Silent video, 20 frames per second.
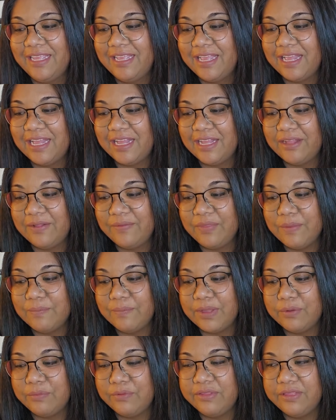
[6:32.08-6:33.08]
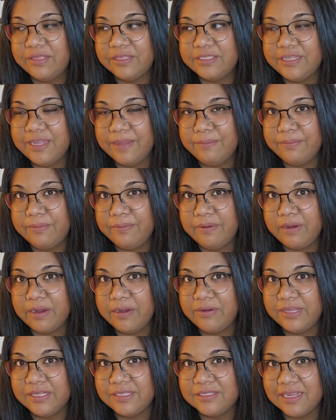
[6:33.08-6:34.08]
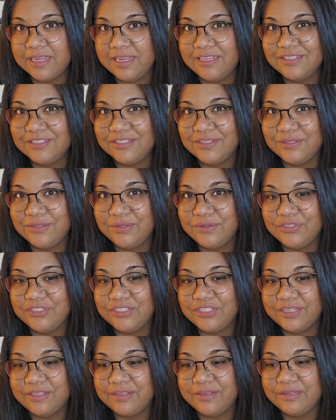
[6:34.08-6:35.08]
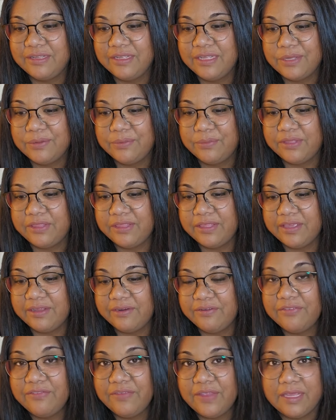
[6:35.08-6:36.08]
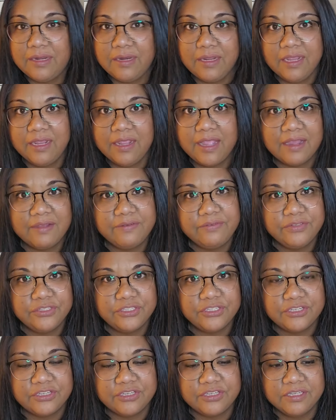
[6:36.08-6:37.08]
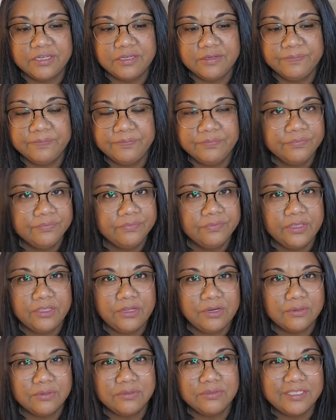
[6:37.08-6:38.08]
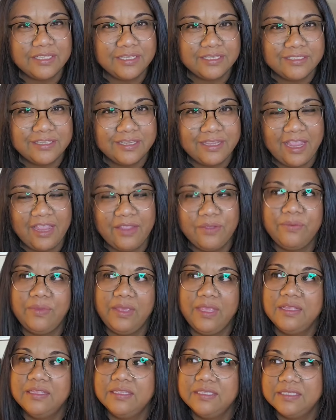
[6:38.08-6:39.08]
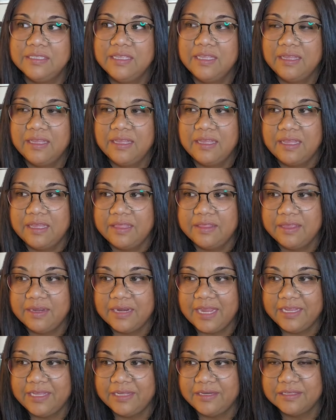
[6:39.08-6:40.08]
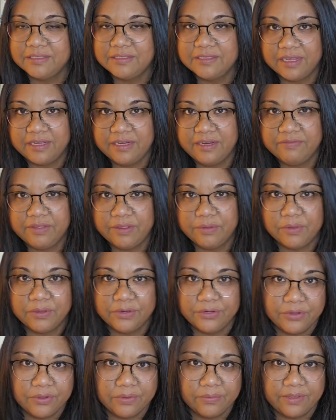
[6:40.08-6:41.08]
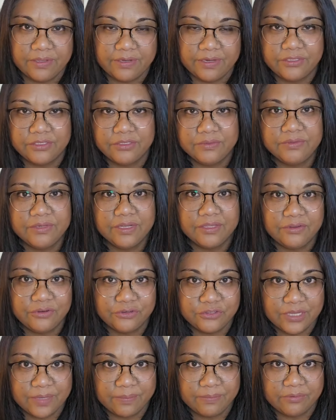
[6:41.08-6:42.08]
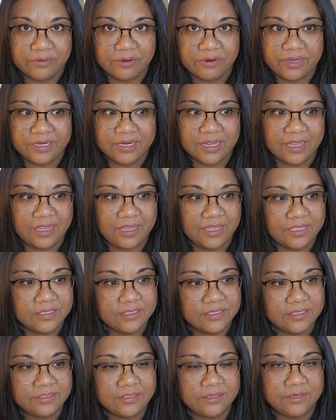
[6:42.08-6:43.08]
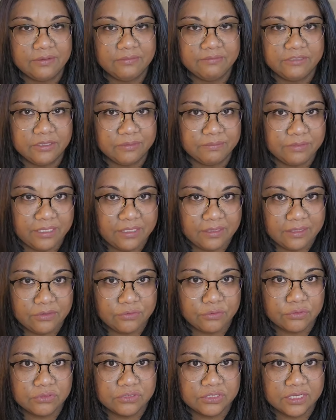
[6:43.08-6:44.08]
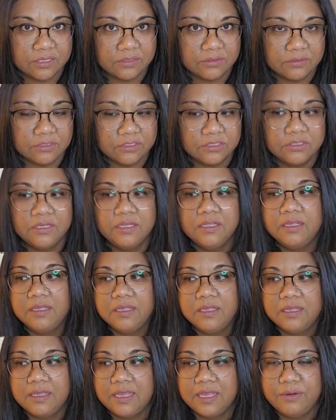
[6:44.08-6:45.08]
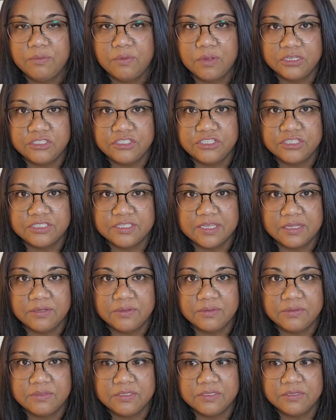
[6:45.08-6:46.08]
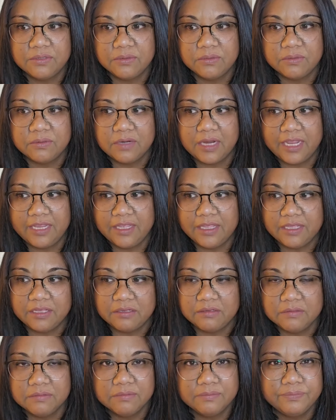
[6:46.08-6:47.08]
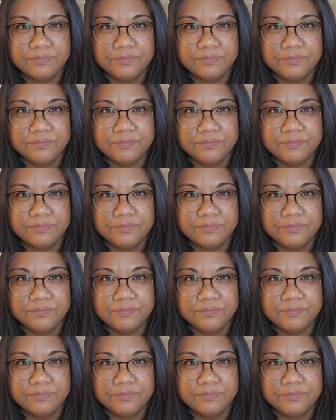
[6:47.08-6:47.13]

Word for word: Um, but with a temporary dye solution, with it fading after, you know, six to eight weeks, then I can decide if I want to go in and do another temporary dye until it completely grows out and washes out or I can